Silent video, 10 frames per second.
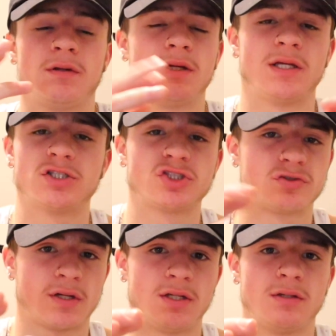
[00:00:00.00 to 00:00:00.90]
is
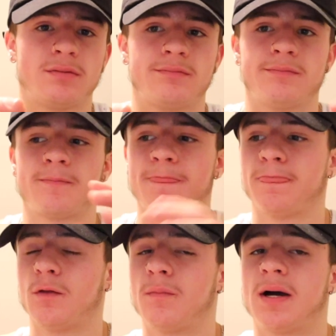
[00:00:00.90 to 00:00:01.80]
straight.
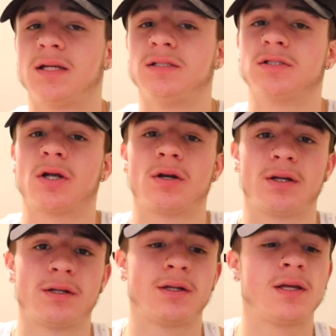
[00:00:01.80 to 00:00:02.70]
Nobody's
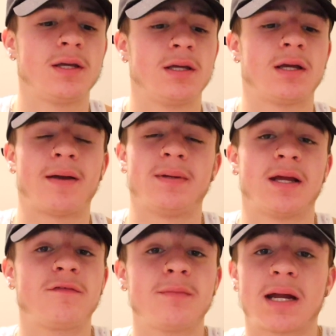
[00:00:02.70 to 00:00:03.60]
hurting. I mean,
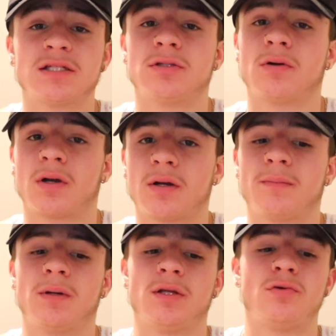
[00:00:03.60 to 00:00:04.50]
everybody's gonna
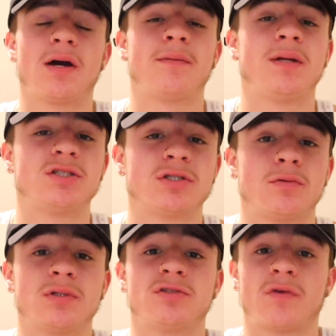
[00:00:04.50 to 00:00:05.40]
hurt, but you gotta make sure the
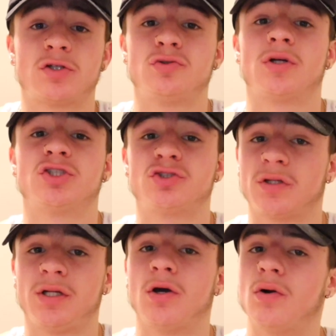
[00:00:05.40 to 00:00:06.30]
ones around you are
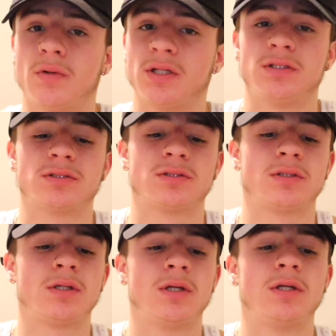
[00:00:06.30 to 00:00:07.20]
straight always.
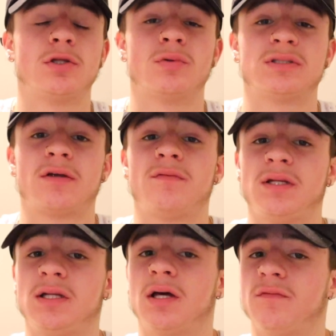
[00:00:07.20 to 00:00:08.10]
The ones that
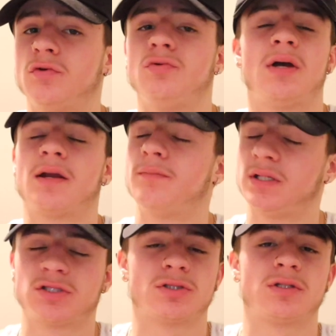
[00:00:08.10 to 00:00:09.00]
really love you, gotta
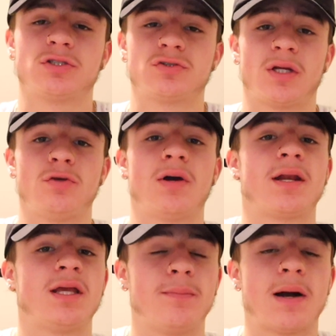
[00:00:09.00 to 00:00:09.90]
make sure they're straight. You
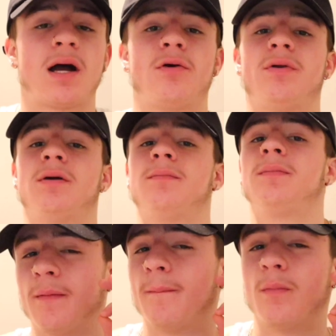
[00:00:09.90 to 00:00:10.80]
gotta keep an eye on them
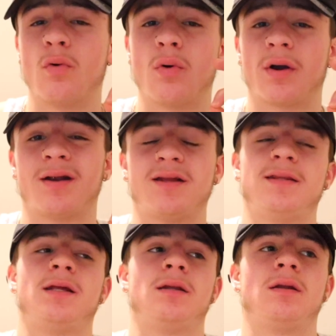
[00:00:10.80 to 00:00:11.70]
more
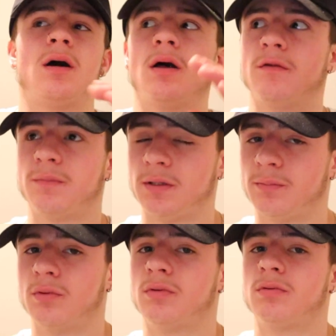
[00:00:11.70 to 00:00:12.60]
than other
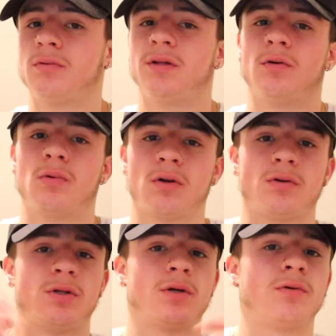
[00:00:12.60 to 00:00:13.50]
people in the world,
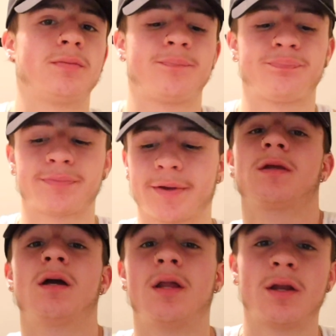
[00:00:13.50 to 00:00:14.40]
you know?
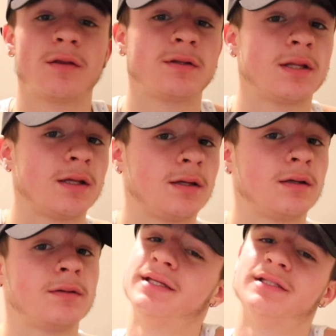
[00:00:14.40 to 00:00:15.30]
Another
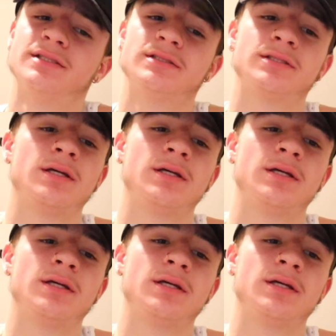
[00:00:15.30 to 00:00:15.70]
thing is